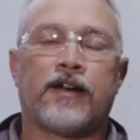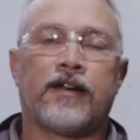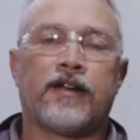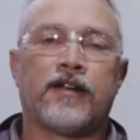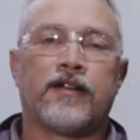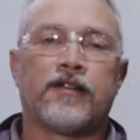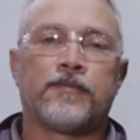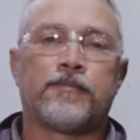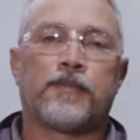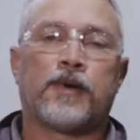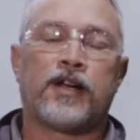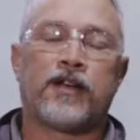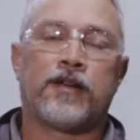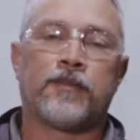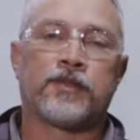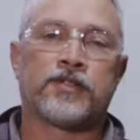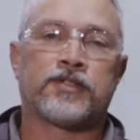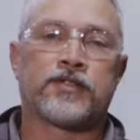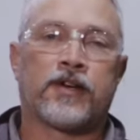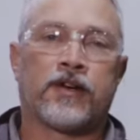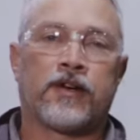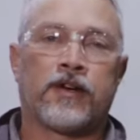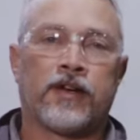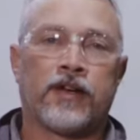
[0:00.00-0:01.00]
Hi, my name is
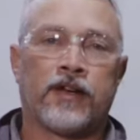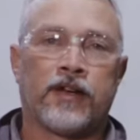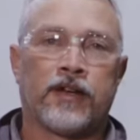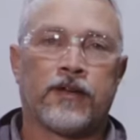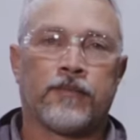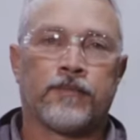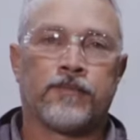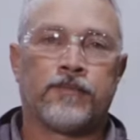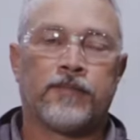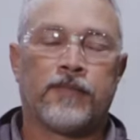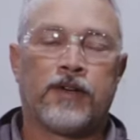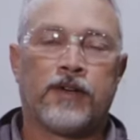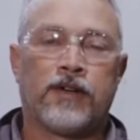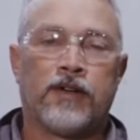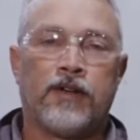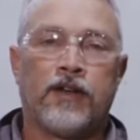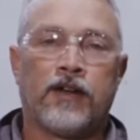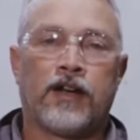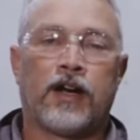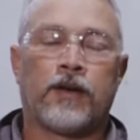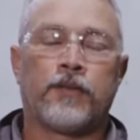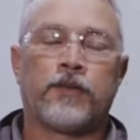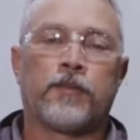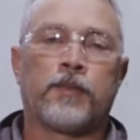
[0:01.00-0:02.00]
Carl Legum.
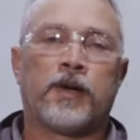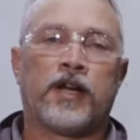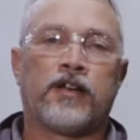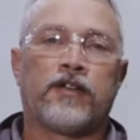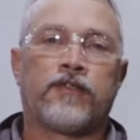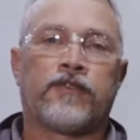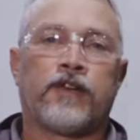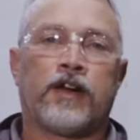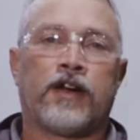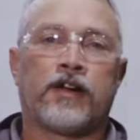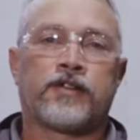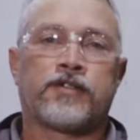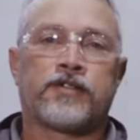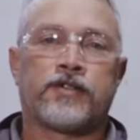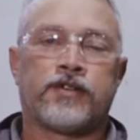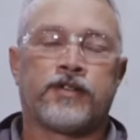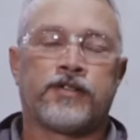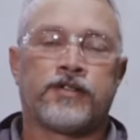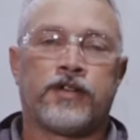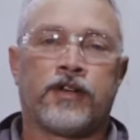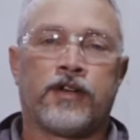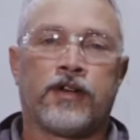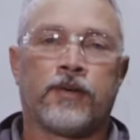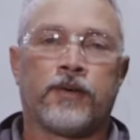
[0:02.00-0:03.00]
I'm the manufacturing
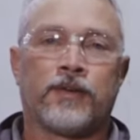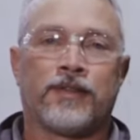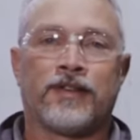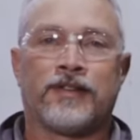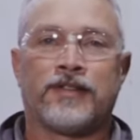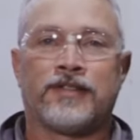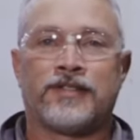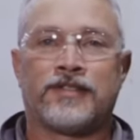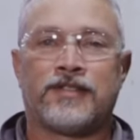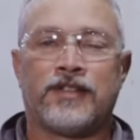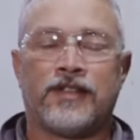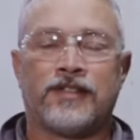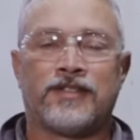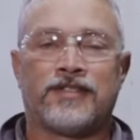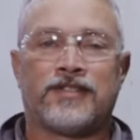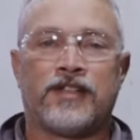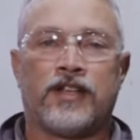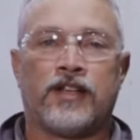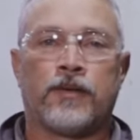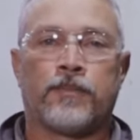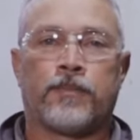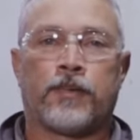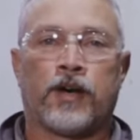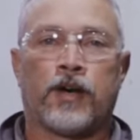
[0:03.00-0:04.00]
engineer within the CNC
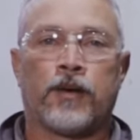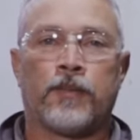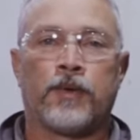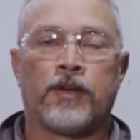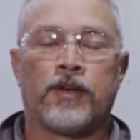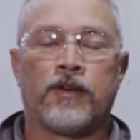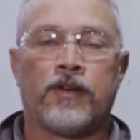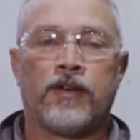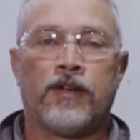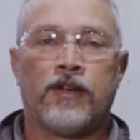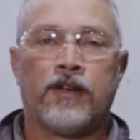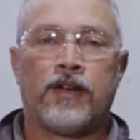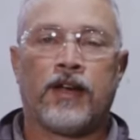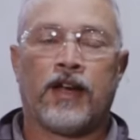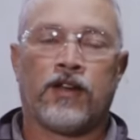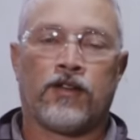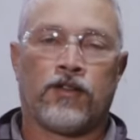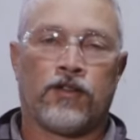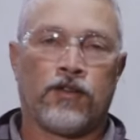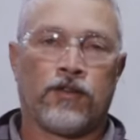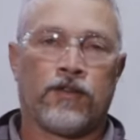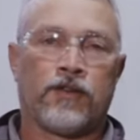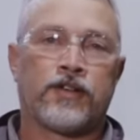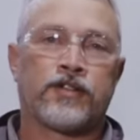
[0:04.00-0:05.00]
department at
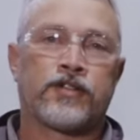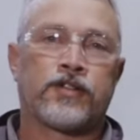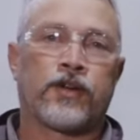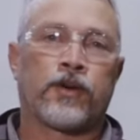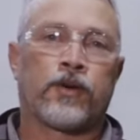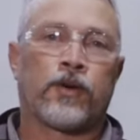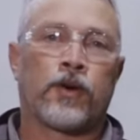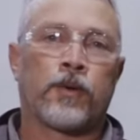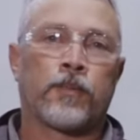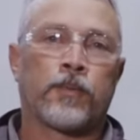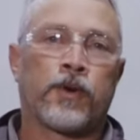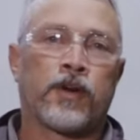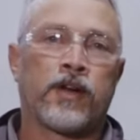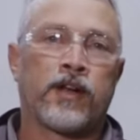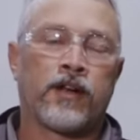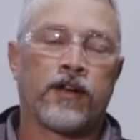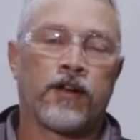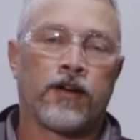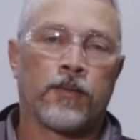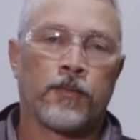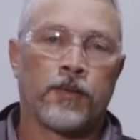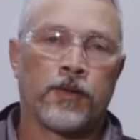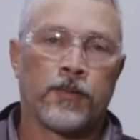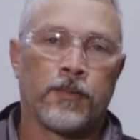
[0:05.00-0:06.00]
Blue Ridge Incorporated in
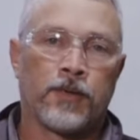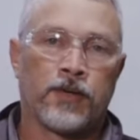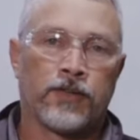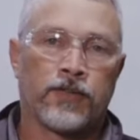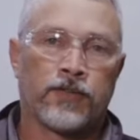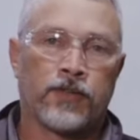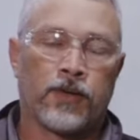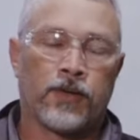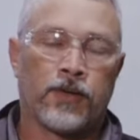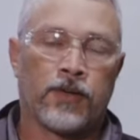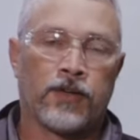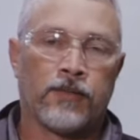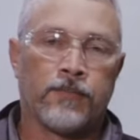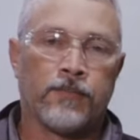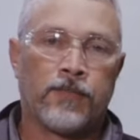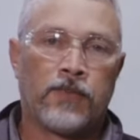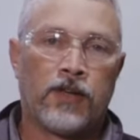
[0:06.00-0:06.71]
Overlea, Minnesota.